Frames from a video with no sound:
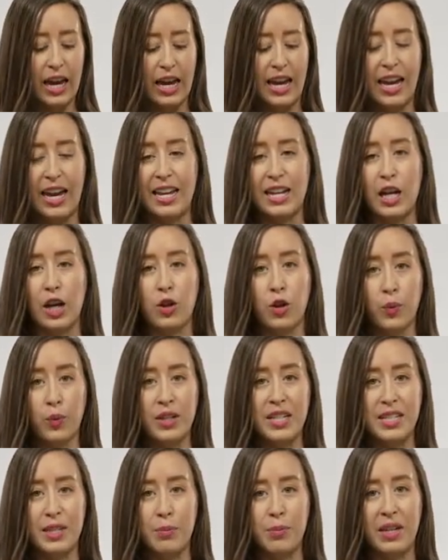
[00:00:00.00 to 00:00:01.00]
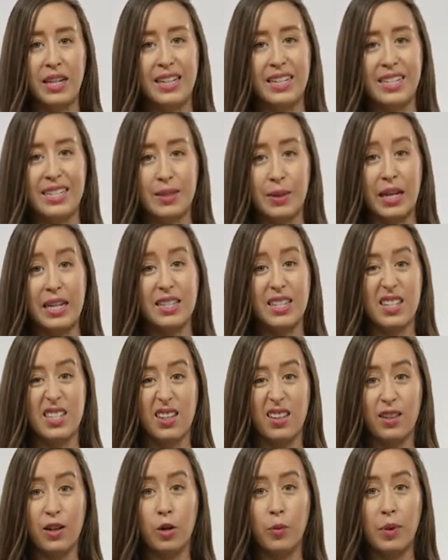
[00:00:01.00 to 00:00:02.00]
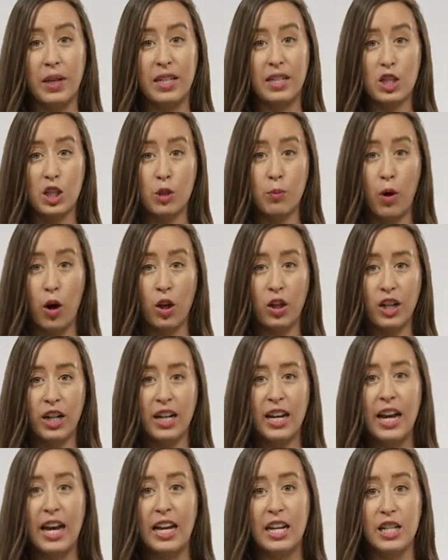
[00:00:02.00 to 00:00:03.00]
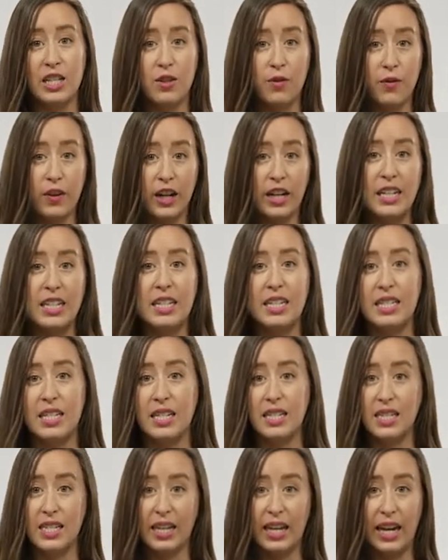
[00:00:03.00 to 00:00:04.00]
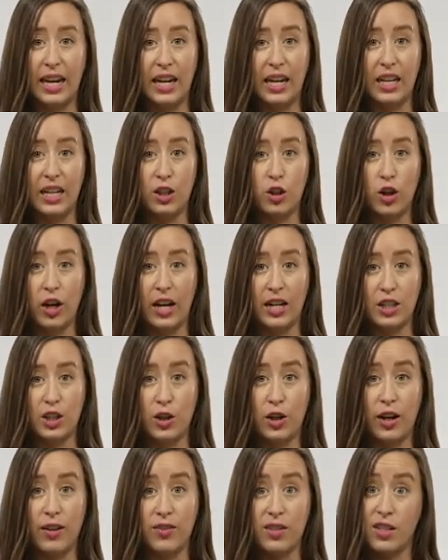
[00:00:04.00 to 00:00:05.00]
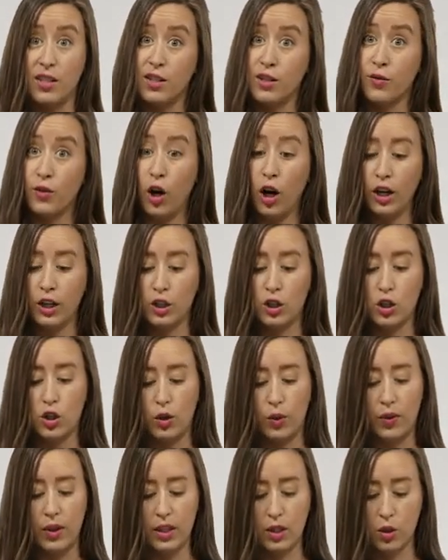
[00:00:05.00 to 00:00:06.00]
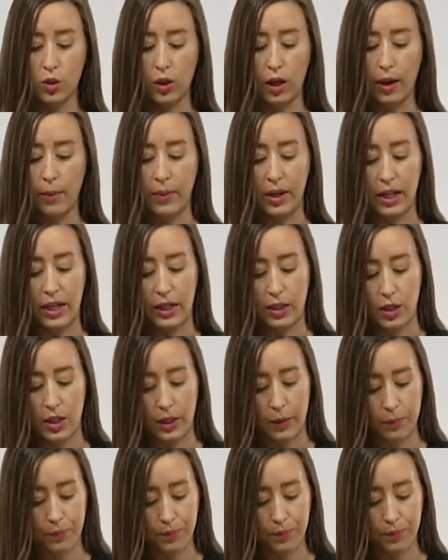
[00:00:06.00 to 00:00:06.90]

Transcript: and the reason being is because it's a little bit smaller. It's very easy to get in cracks and crevices of cars, so this will come in handy.